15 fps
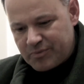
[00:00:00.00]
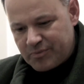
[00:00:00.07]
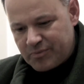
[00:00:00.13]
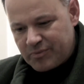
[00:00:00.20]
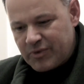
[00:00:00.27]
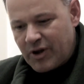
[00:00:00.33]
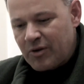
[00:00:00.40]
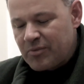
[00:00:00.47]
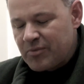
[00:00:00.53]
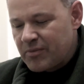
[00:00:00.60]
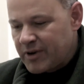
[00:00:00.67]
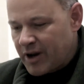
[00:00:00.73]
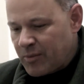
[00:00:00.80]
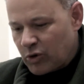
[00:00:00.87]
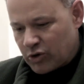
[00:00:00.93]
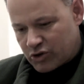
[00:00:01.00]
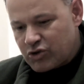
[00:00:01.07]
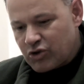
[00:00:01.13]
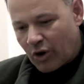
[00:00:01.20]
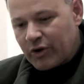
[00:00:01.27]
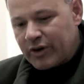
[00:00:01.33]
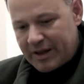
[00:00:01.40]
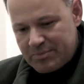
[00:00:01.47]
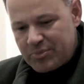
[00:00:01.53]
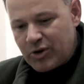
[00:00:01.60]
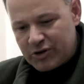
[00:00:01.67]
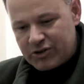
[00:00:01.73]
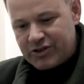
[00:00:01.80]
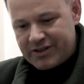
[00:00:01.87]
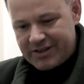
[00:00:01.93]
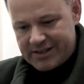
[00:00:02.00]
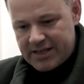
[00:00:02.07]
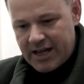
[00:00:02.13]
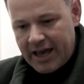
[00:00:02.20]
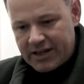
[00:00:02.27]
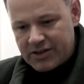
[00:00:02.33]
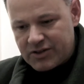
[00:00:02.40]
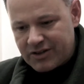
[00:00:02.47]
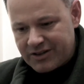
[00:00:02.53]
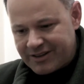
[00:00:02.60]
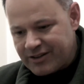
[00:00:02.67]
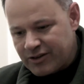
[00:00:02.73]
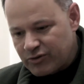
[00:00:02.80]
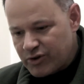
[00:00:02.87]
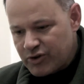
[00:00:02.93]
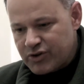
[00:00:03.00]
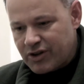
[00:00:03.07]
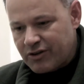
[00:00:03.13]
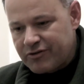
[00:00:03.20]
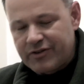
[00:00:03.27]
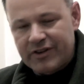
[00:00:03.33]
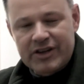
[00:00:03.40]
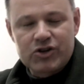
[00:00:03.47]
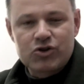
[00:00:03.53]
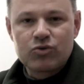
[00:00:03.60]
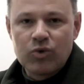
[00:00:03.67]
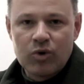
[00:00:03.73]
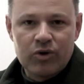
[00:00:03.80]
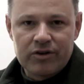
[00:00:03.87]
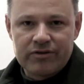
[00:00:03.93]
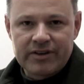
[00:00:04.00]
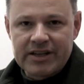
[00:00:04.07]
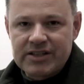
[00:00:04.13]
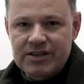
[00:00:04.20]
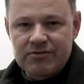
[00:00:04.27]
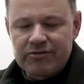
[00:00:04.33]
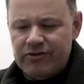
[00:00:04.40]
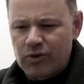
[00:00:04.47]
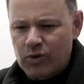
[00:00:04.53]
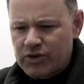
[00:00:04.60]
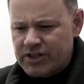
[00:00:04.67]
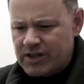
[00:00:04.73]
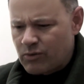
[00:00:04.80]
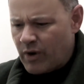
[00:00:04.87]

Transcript: no more strongly put to the test than in the Russo-Finnish War of 1940,